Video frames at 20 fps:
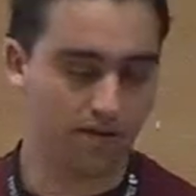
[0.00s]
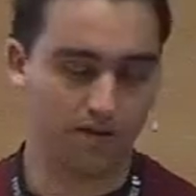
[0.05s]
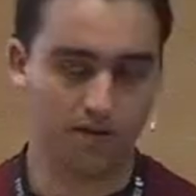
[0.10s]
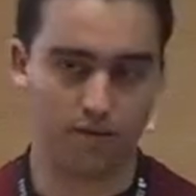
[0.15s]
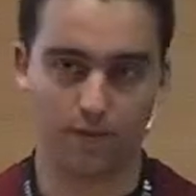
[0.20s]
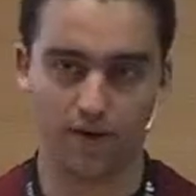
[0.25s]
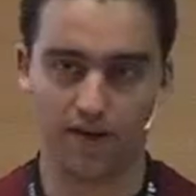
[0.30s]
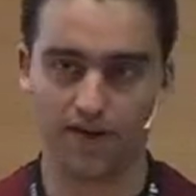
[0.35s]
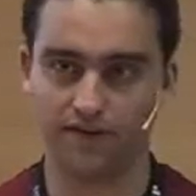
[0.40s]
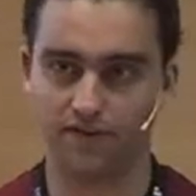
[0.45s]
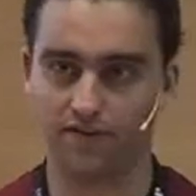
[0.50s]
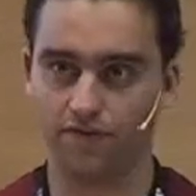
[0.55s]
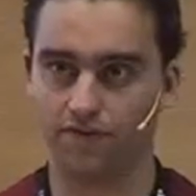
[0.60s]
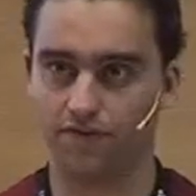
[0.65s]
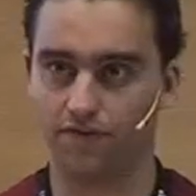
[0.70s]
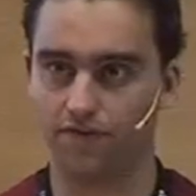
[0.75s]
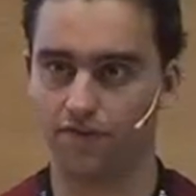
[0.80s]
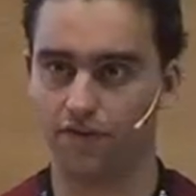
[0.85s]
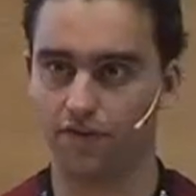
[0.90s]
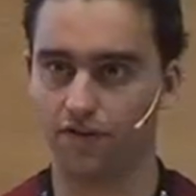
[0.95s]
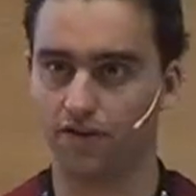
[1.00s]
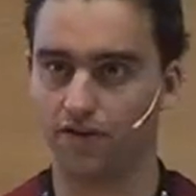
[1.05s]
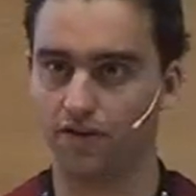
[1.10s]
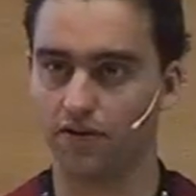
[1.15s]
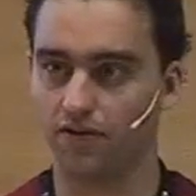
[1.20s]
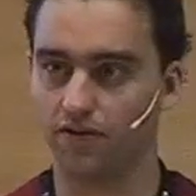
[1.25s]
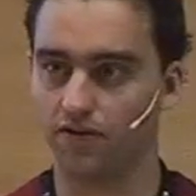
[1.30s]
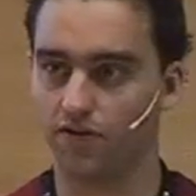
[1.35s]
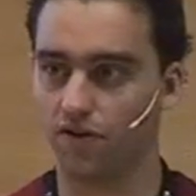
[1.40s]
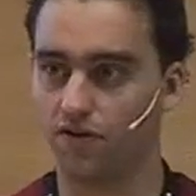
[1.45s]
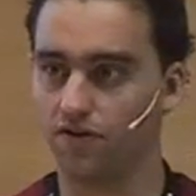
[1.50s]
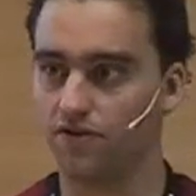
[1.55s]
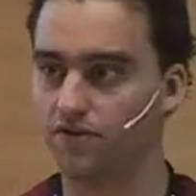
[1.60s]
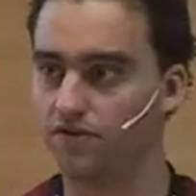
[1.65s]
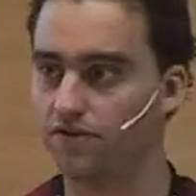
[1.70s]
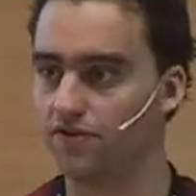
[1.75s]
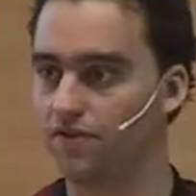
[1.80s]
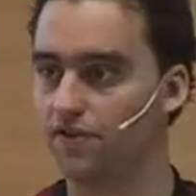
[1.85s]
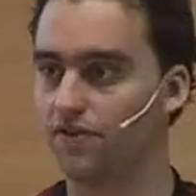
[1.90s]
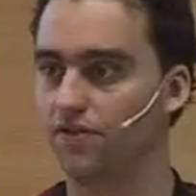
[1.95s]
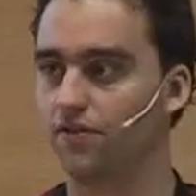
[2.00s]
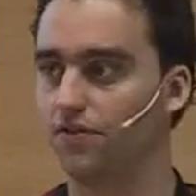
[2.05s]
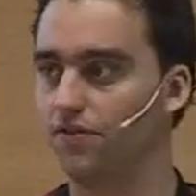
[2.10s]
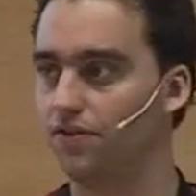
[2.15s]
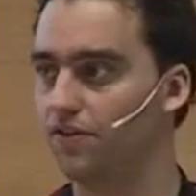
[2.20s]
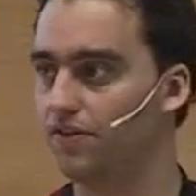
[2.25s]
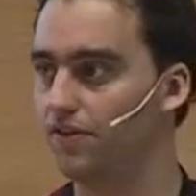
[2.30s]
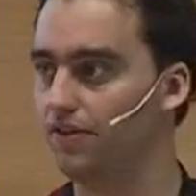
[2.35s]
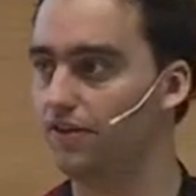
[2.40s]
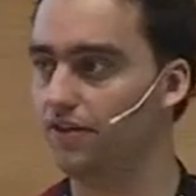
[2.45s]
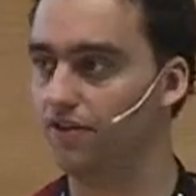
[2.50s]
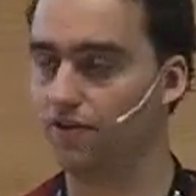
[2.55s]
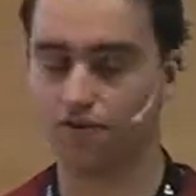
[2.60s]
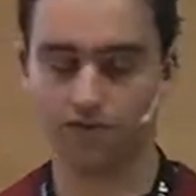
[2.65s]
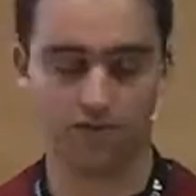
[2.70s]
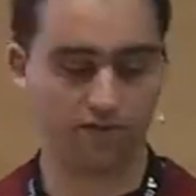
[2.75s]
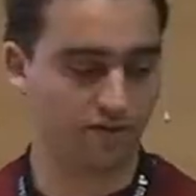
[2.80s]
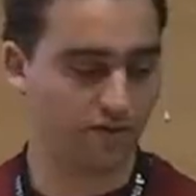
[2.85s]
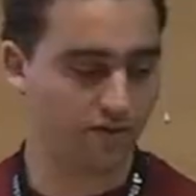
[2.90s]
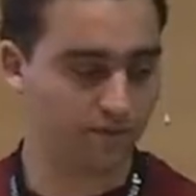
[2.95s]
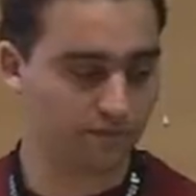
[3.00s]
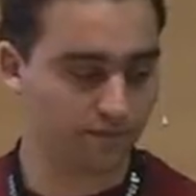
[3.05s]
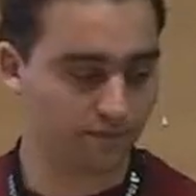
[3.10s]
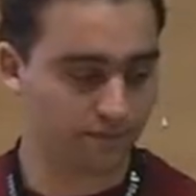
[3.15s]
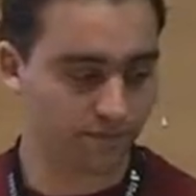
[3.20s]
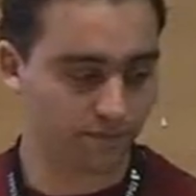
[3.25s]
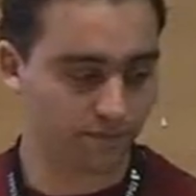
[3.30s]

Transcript: ways of uh, content security also.